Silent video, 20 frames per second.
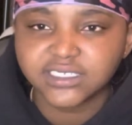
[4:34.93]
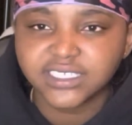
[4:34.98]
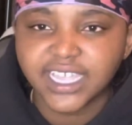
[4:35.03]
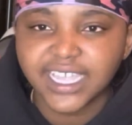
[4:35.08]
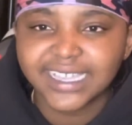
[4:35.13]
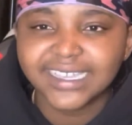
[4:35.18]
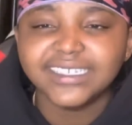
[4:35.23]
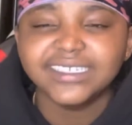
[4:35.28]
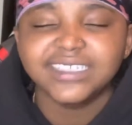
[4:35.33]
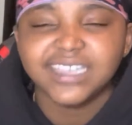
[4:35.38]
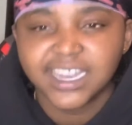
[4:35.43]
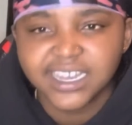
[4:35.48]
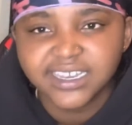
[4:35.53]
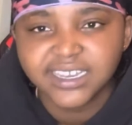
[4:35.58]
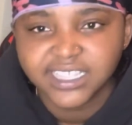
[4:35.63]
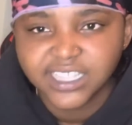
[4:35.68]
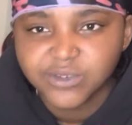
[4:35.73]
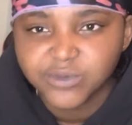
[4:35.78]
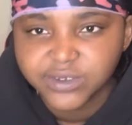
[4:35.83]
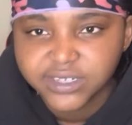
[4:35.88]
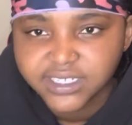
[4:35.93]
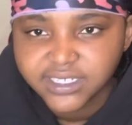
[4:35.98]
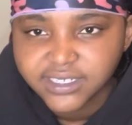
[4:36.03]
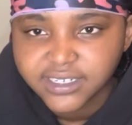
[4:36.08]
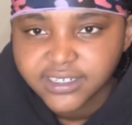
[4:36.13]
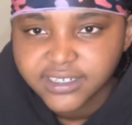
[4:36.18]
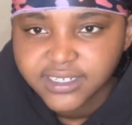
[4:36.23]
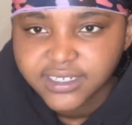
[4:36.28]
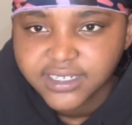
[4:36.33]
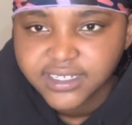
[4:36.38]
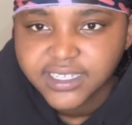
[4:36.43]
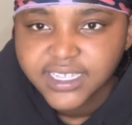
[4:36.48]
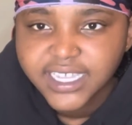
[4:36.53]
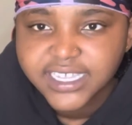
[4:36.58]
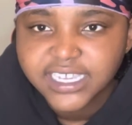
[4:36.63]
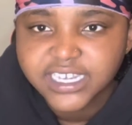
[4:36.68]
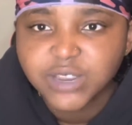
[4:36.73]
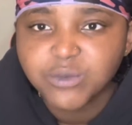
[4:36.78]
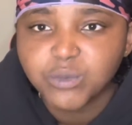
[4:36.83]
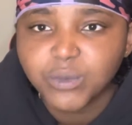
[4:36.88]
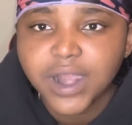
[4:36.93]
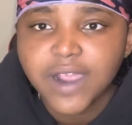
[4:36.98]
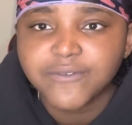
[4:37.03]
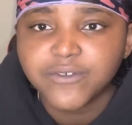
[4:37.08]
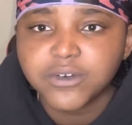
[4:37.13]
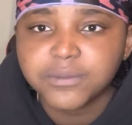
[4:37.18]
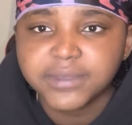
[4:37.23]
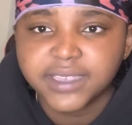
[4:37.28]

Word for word: Like then the nigga with the uh the nigga ran from him,